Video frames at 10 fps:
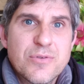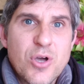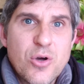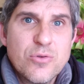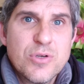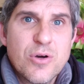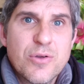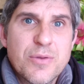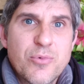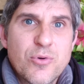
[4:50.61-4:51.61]
Don't go
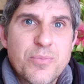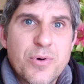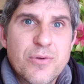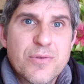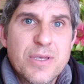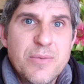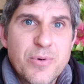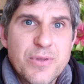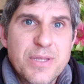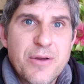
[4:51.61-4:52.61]
on the broad path.
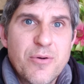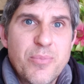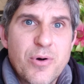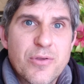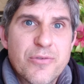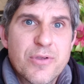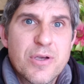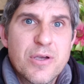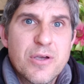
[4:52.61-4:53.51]
Keep on the narrow path.